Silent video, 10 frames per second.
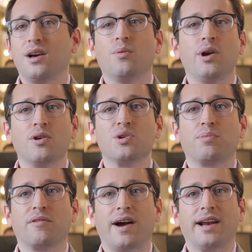We also
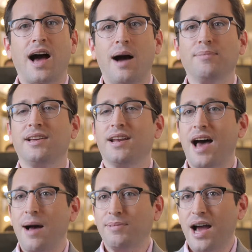provide opt-in and
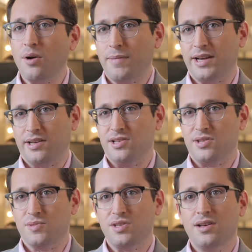opt-out
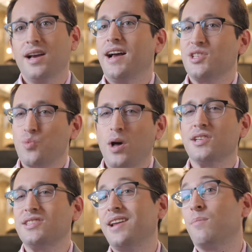mechanisms, as well
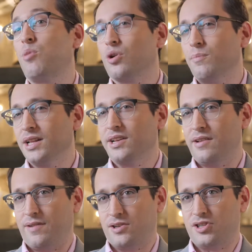as data portability
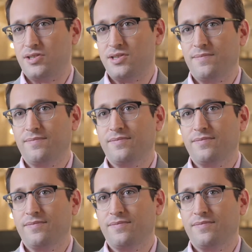functions.